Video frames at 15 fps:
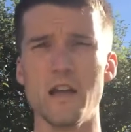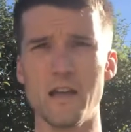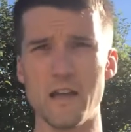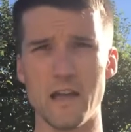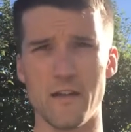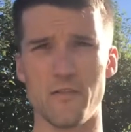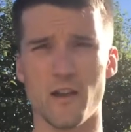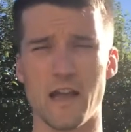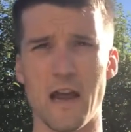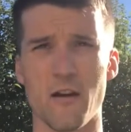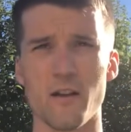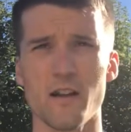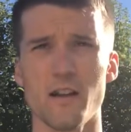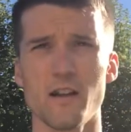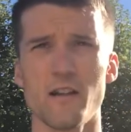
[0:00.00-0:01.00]
If you're
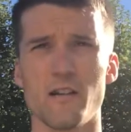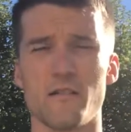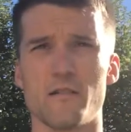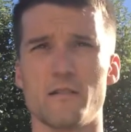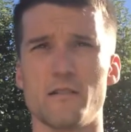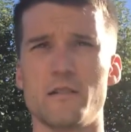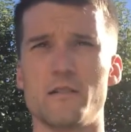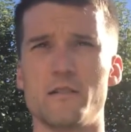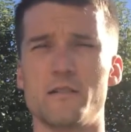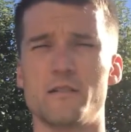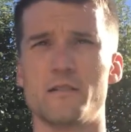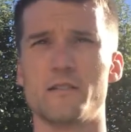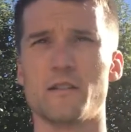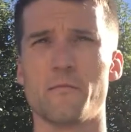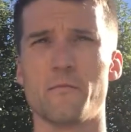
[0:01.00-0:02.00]
carrying
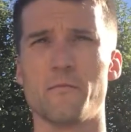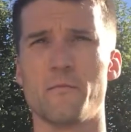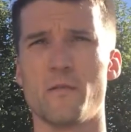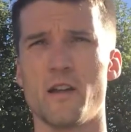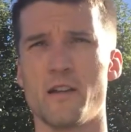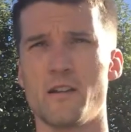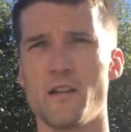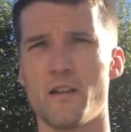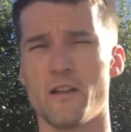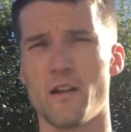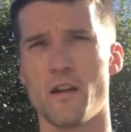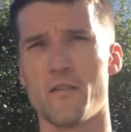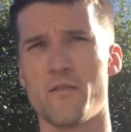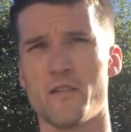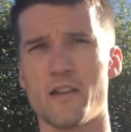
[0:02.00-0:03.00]
some
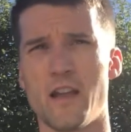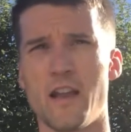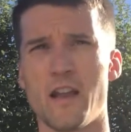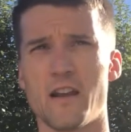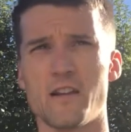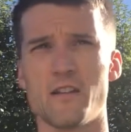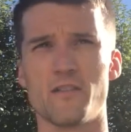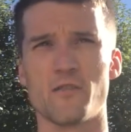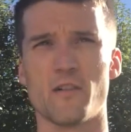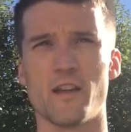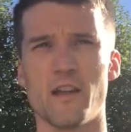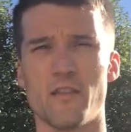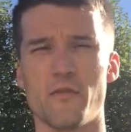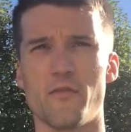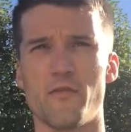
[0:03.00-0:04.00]
fatigue and you sort of
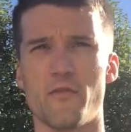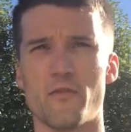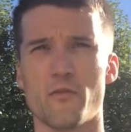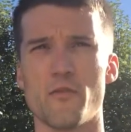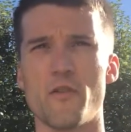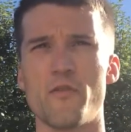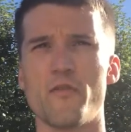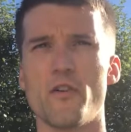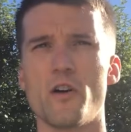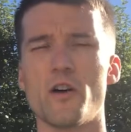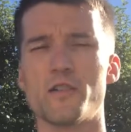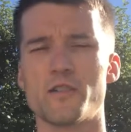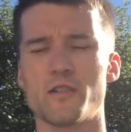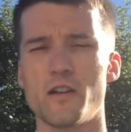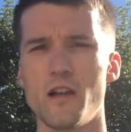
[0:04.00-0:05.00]
get through the
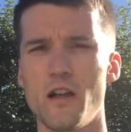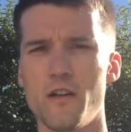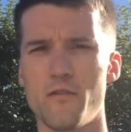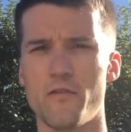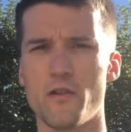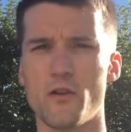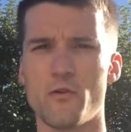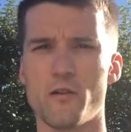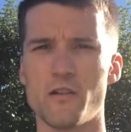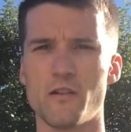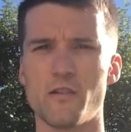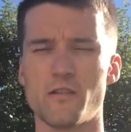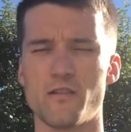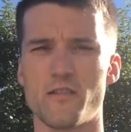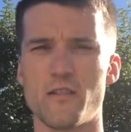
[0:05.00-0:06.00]
first few and you
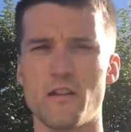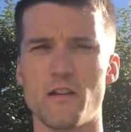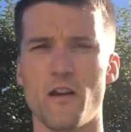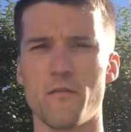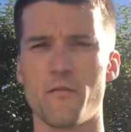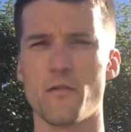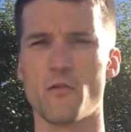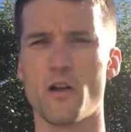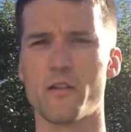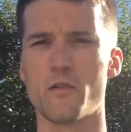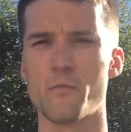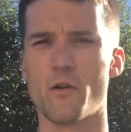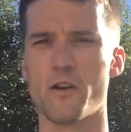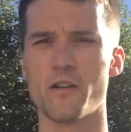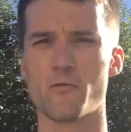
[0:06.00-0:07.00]
don't feel like the
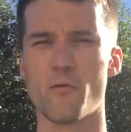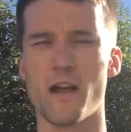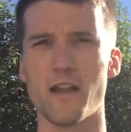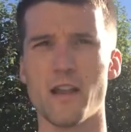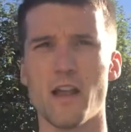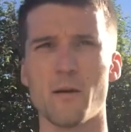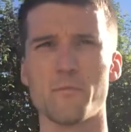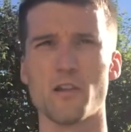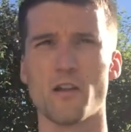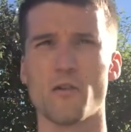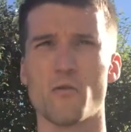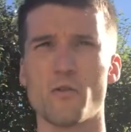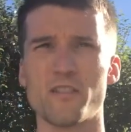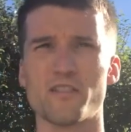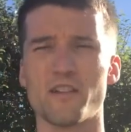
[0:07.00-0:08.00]
body's waking up, you can
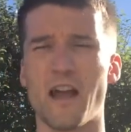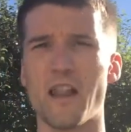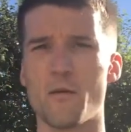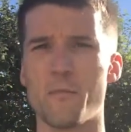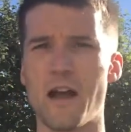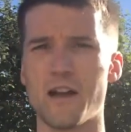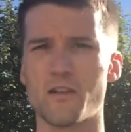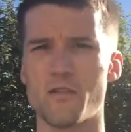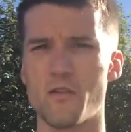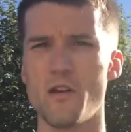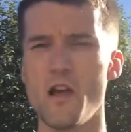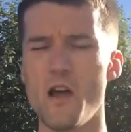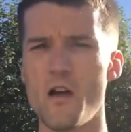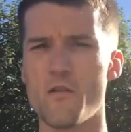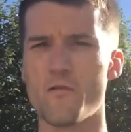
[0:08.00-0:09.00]
always scale it back to
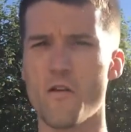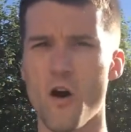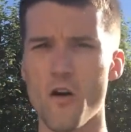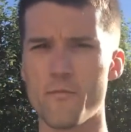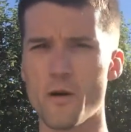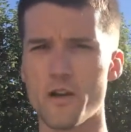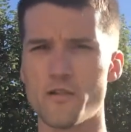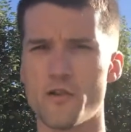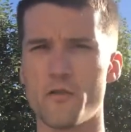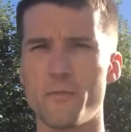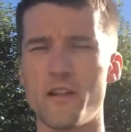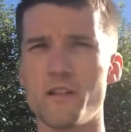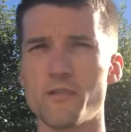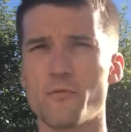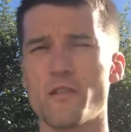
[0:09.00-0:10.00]
5 by 2
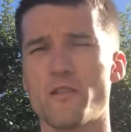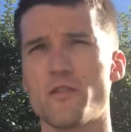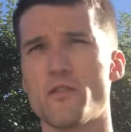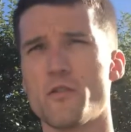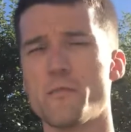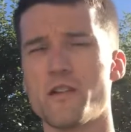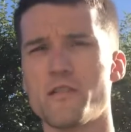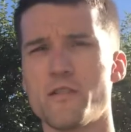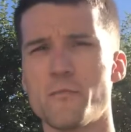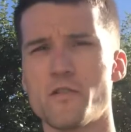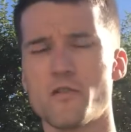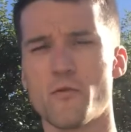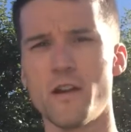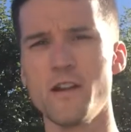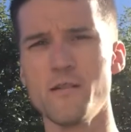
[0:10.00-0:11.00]
minutes with 2 minutes in
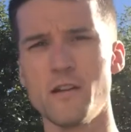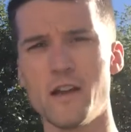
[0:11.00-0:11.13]
between,